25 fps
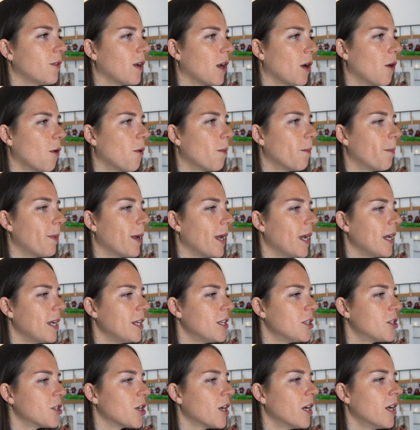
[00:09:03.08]
the
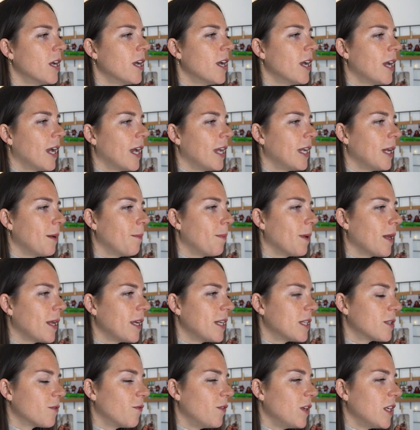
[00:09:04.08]
homepage and I
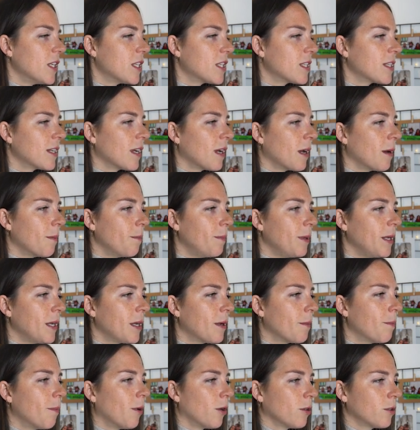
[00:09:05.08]
placed this uh,
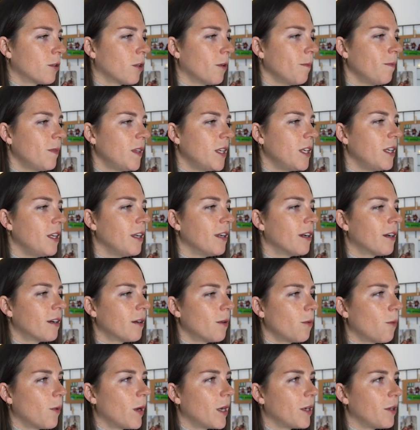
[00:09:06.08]
big button
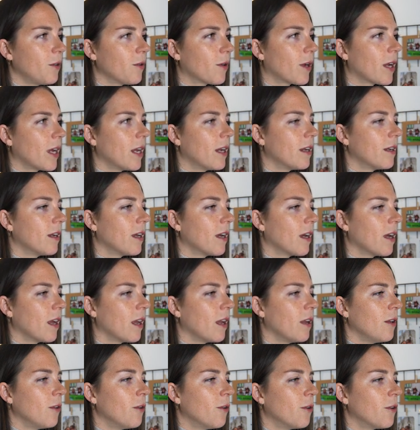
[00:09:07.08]
here where you can
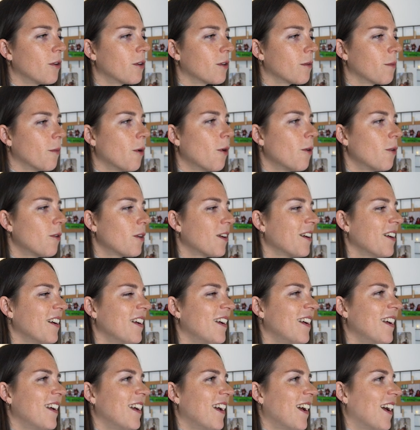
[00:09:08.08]
learn more.
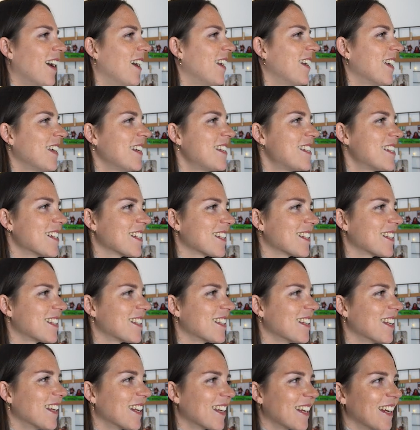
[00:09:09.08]
And I just
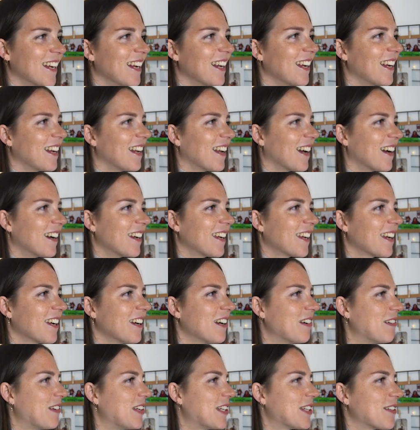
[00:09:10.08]
really
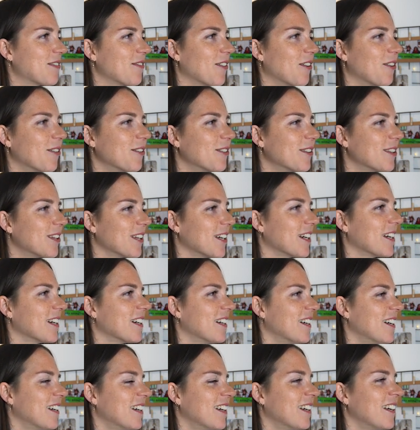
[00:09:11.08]
like respond
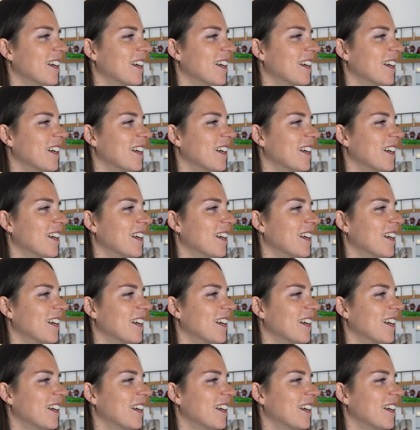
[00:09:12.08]
uh,